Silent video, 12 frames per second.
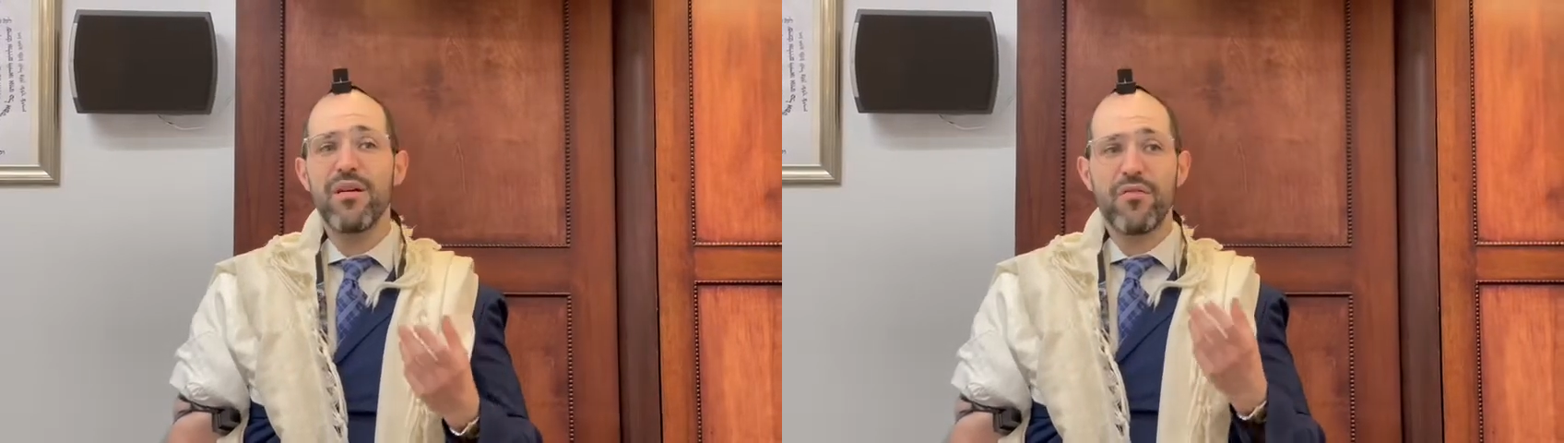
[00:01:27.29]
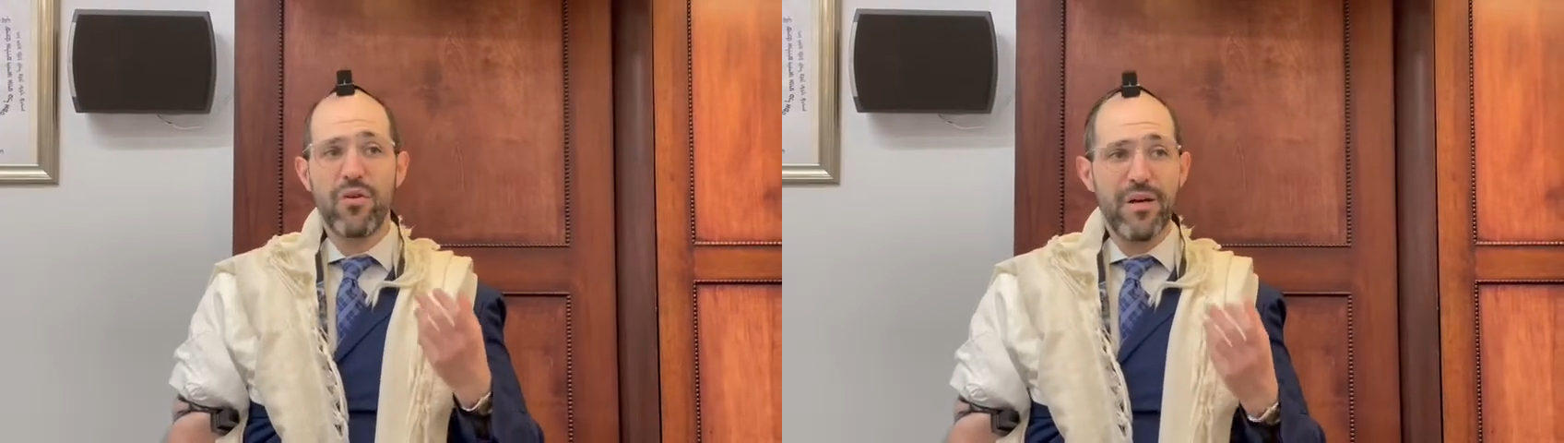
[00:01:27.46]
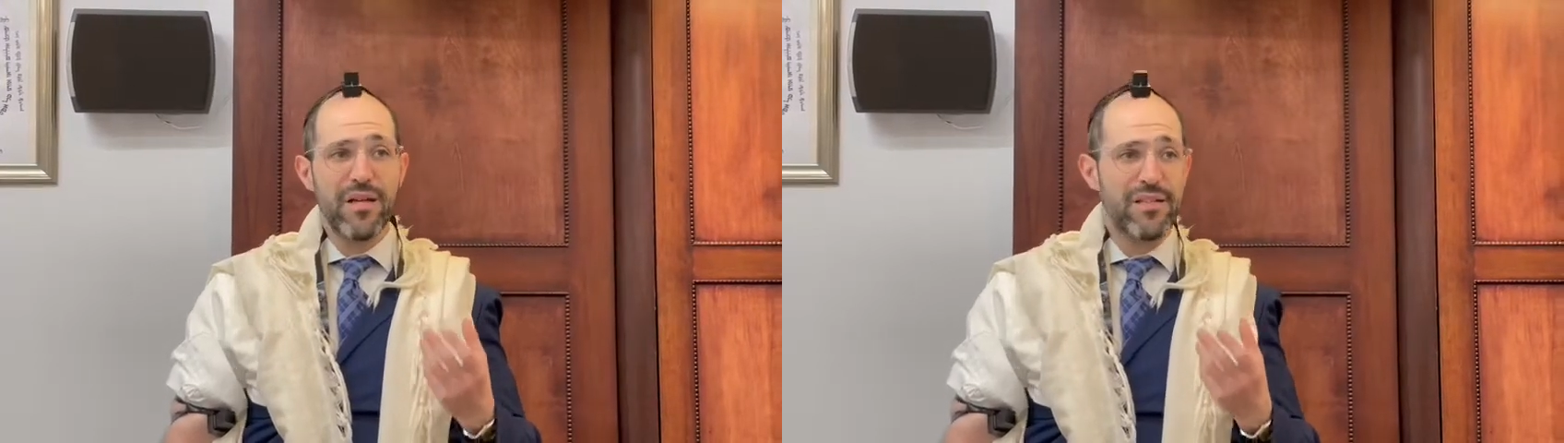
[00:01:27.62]

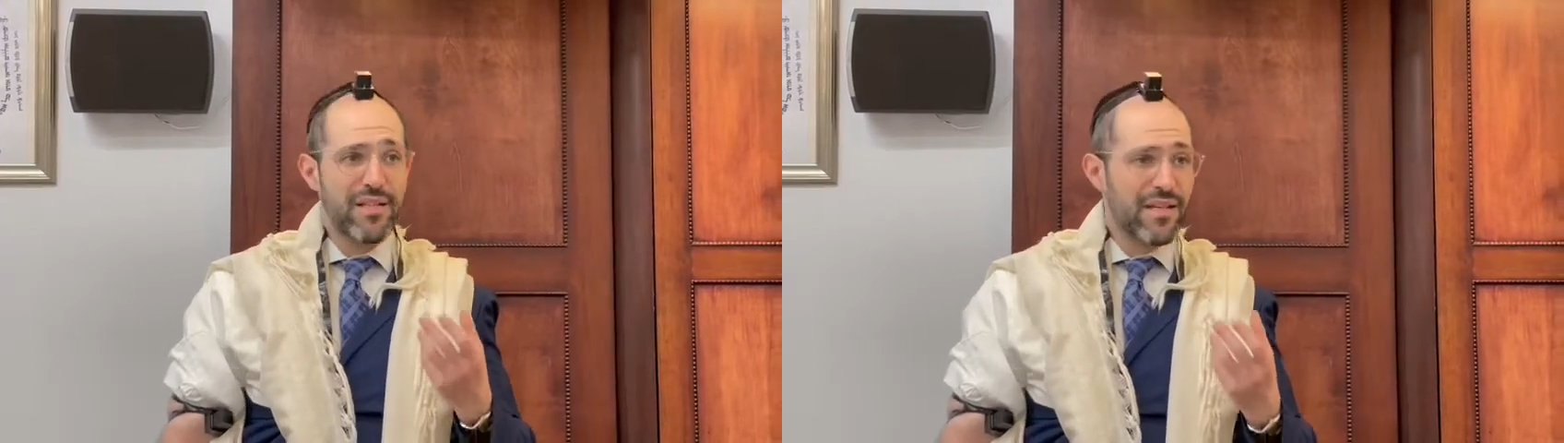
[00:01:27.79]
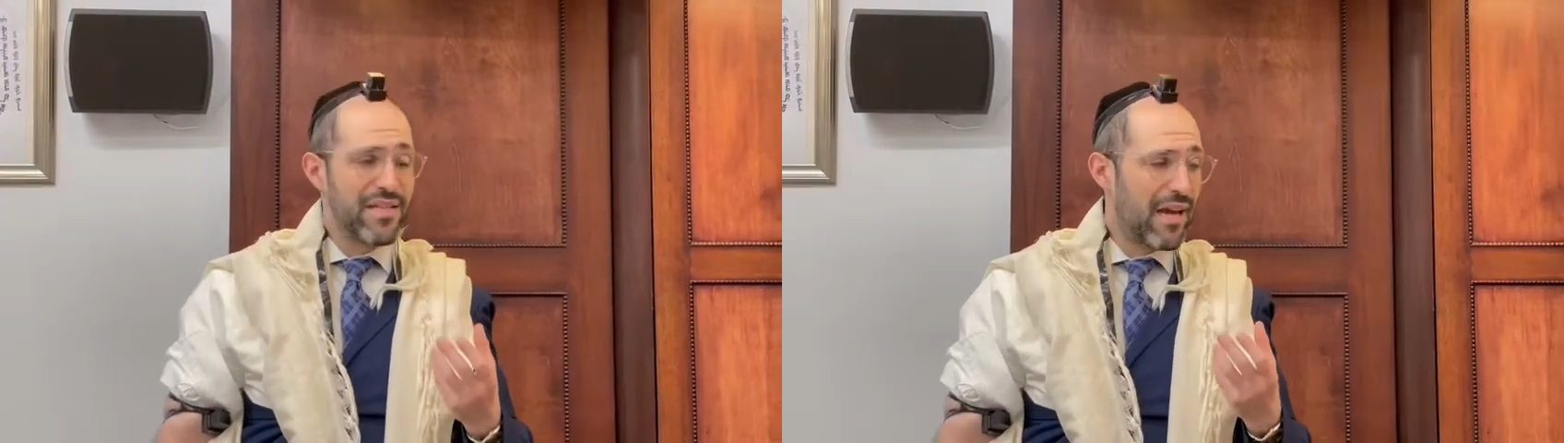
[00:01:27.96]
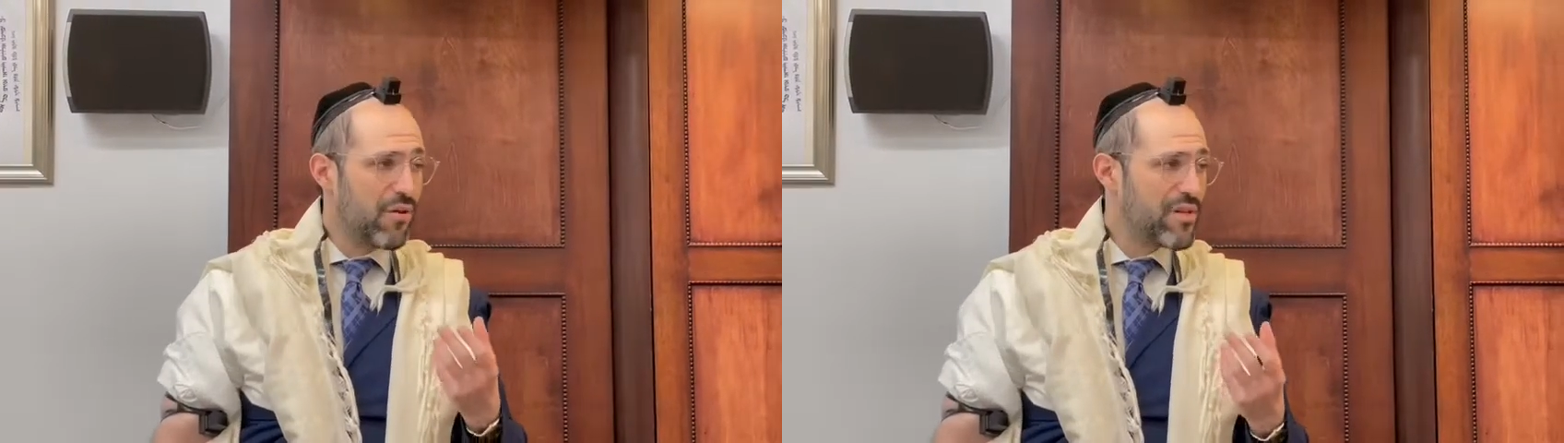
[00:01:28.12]
for about
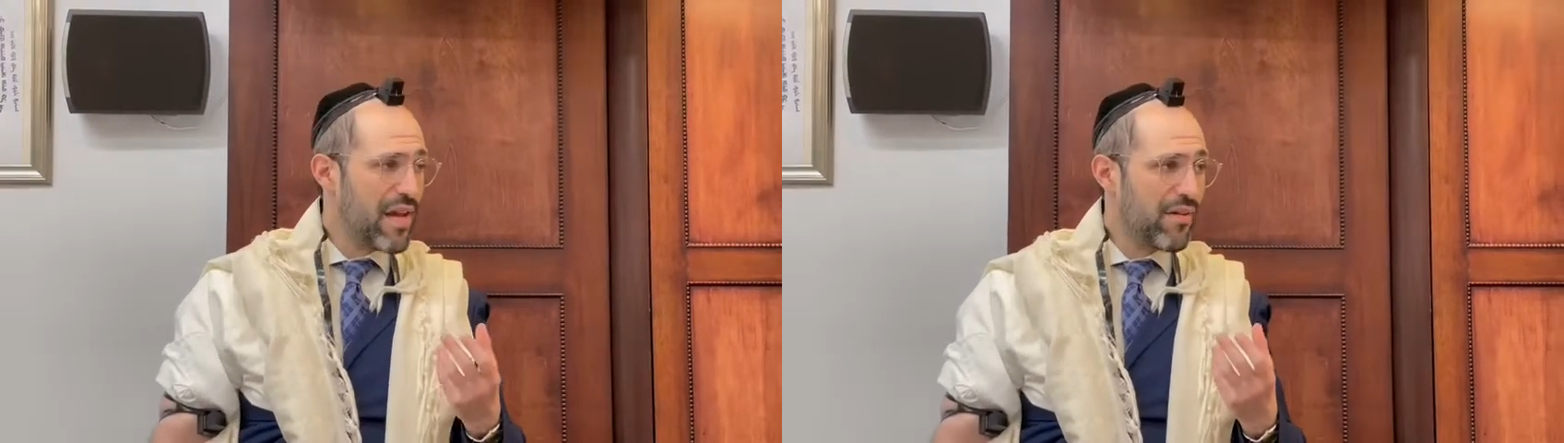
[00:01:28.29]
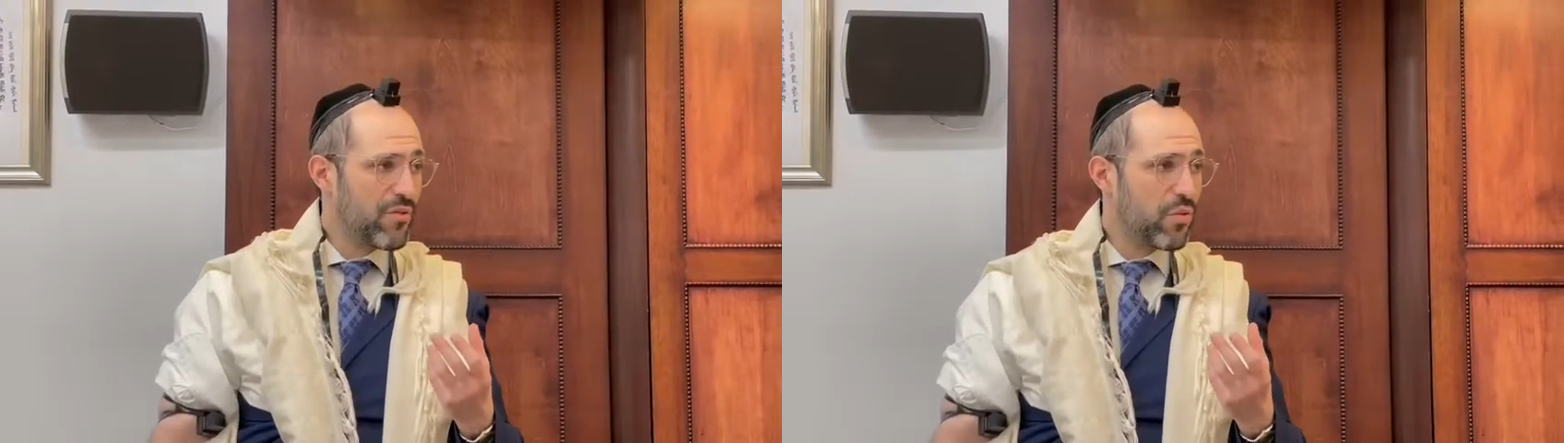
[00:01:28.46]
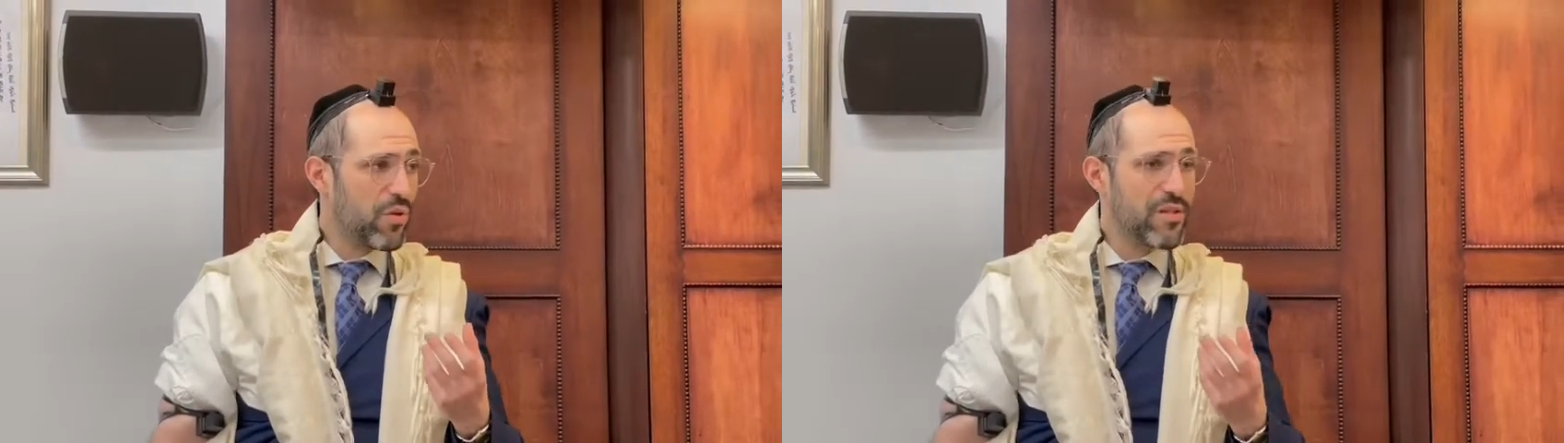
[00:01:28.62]
6 hours
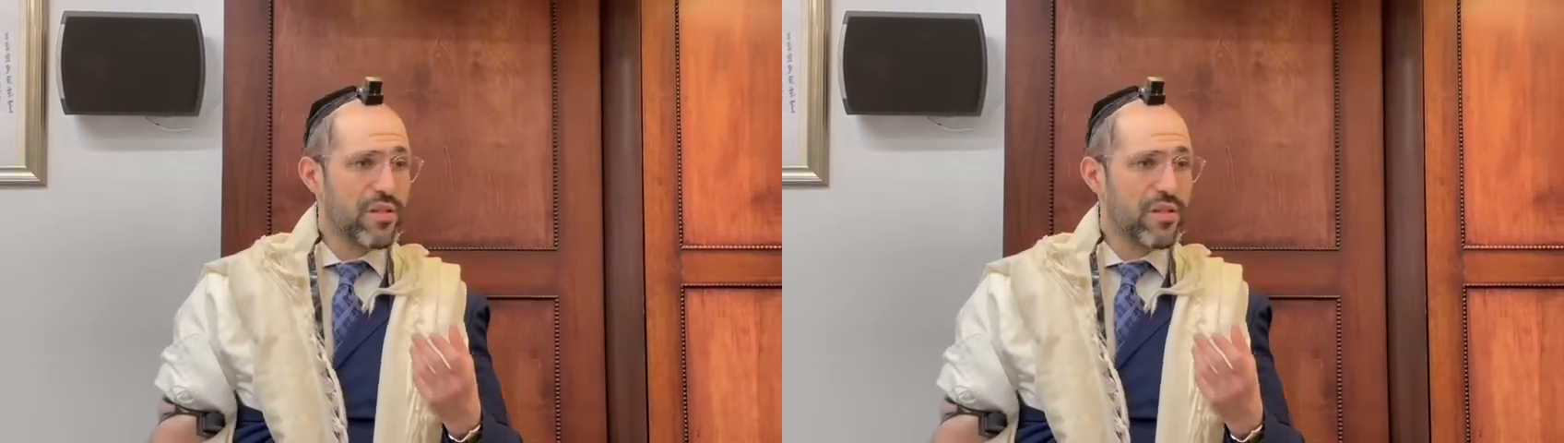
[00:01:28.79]
afterwards,